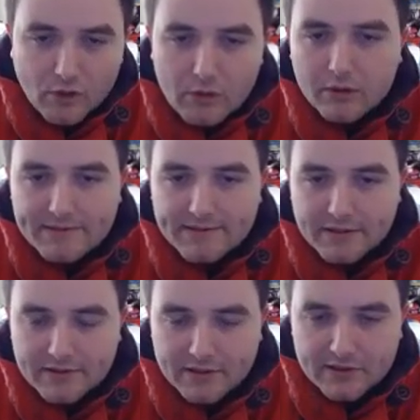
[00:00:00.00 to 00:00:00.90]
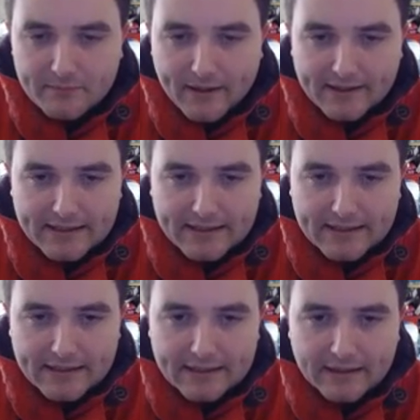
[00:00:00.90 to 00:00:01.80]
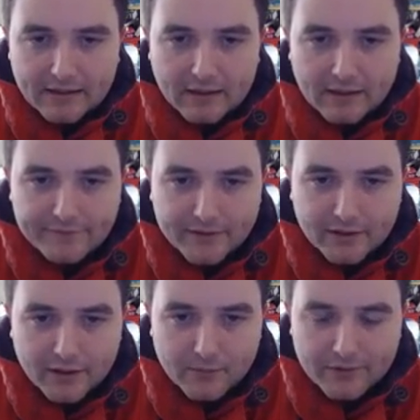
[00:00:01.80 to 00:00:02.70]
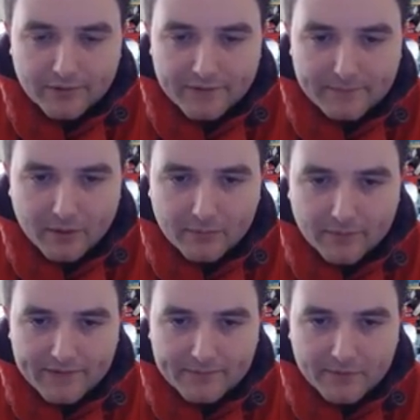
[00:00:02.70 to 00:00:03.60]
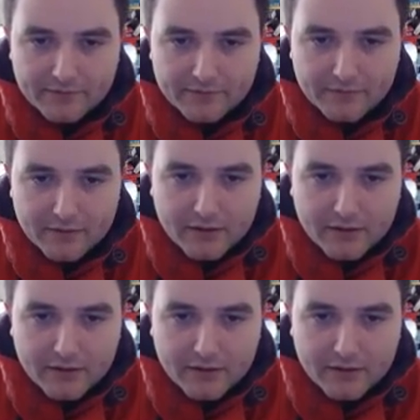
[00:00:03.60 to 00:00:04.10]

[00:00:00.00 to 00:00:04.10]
Well, let's say it just goes back here. I think I win on the spot with this move